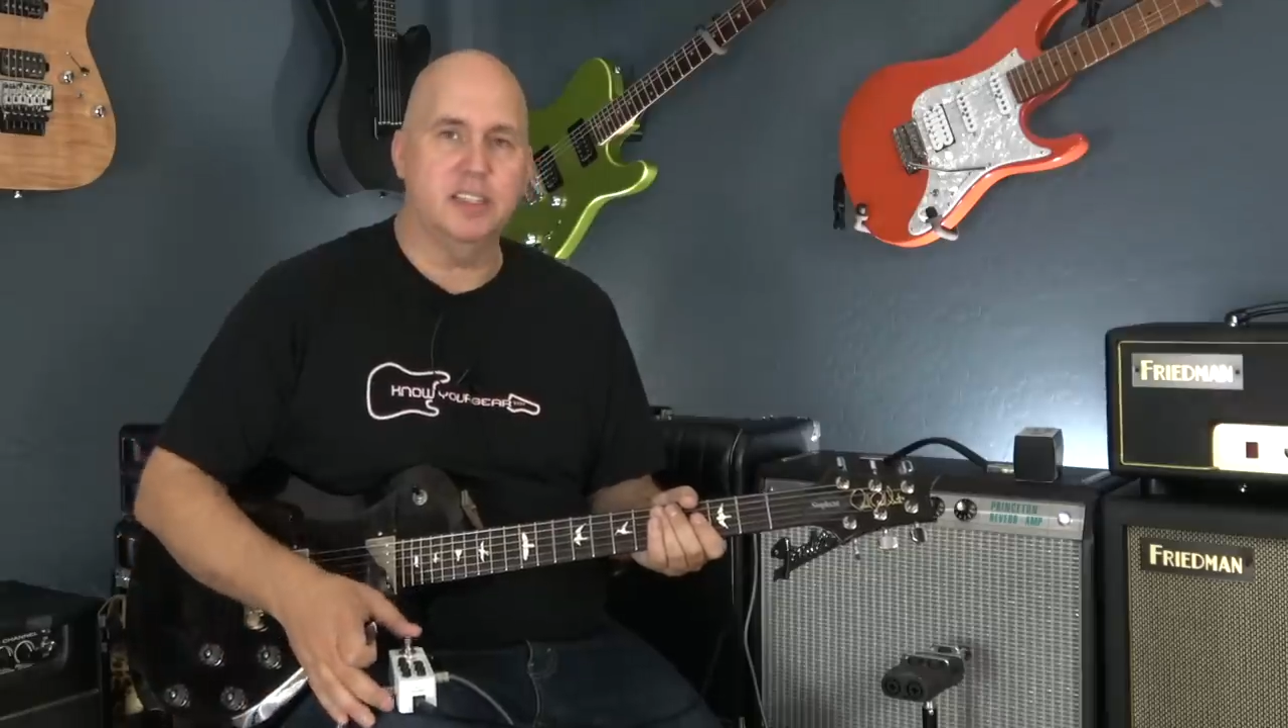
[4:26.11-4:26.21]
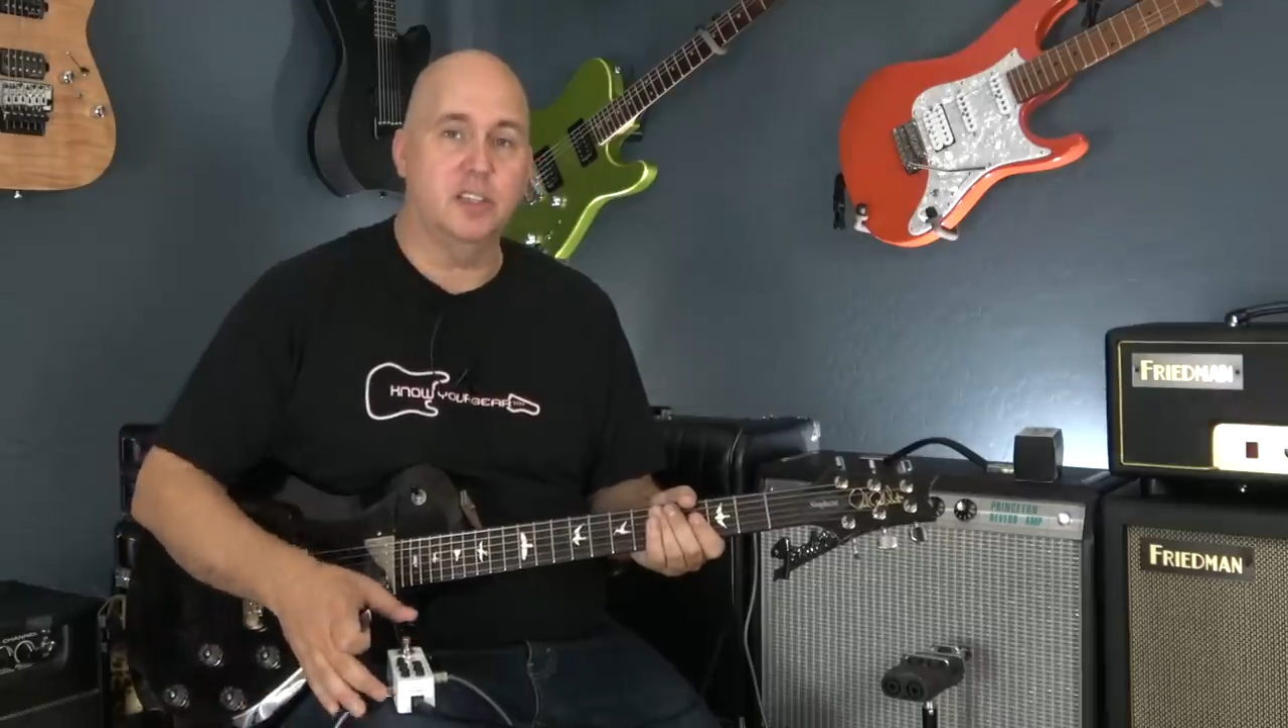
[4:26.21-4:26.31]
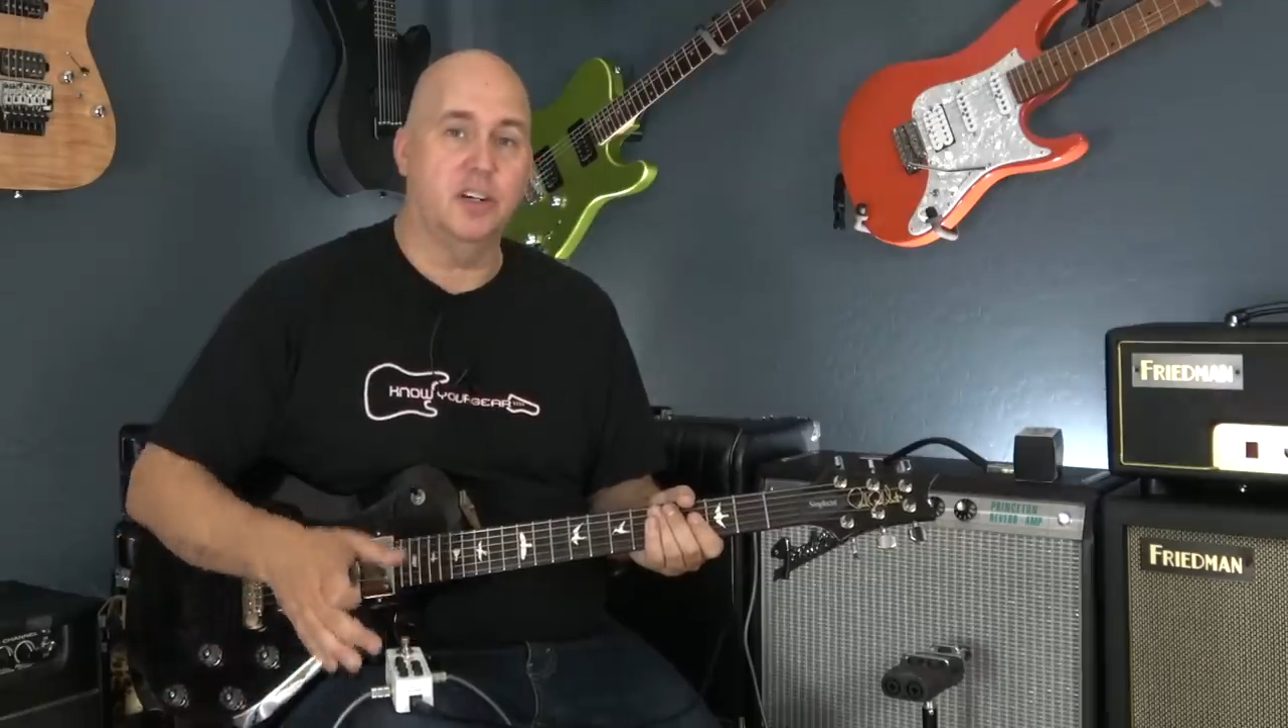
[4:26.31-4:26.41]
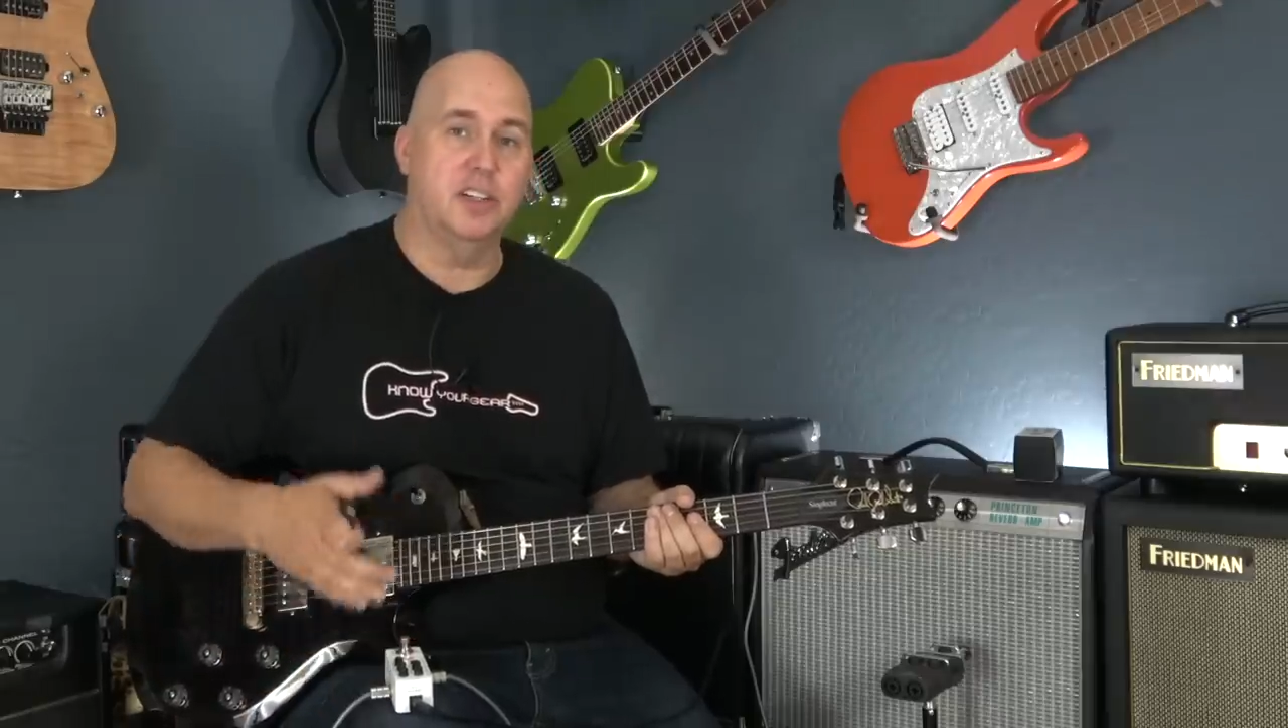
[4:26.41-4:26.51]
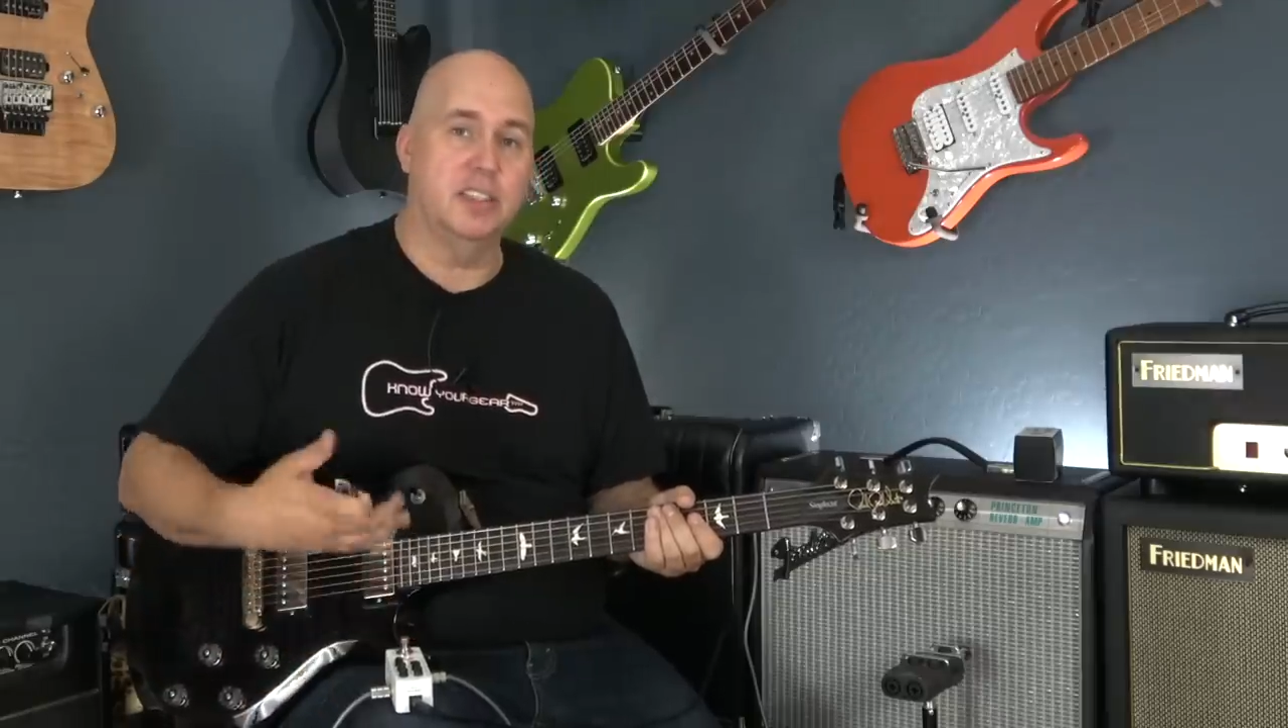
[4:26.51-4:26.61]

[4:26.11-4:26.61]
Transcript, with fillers: guitar to